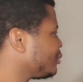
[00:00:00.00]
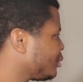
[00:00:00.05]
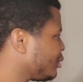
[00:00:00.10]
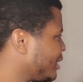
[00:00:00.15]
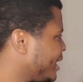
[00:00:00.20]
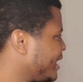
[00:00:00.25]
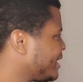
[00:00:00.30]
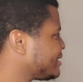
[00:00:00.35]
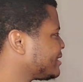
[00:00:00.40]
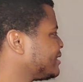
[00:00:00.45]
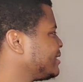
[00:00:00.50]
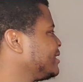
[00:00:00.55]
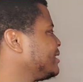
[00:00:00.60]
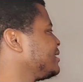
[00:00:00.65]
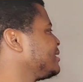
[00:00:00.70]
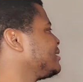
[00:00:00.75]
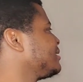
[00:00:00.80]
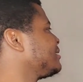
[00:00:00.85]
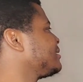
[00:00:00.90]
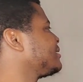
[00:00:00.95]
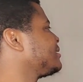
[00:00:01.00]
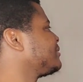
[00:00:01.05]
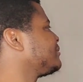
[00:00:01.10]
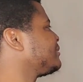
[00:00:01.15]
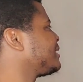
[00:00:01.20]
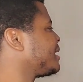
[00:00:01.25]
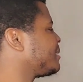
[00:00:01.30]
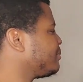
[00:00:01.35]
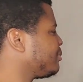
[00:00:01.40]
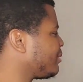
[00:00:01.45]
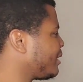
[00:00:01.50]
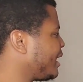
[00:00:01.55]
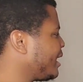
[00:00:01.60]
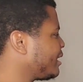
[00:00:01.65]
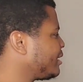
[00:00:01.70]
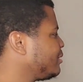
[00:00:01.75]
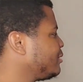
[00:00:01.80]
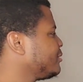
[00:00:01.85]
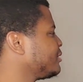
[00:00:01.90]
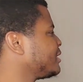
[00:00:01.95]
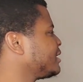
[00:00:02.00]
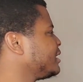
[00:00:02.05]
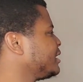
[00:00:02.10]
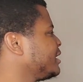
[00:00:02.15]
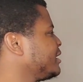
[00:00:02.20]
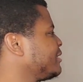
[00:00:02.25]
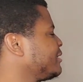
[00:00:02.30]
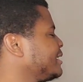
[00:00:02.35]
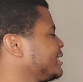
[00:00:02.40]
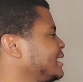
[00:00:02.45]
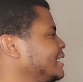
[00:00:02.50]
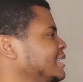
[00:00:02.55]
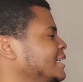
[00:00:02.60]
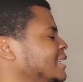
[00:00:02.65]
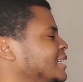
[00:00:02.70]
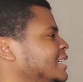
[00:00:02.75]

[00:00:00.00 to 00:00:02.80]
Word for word: Resonant, the vibrato, the clarity.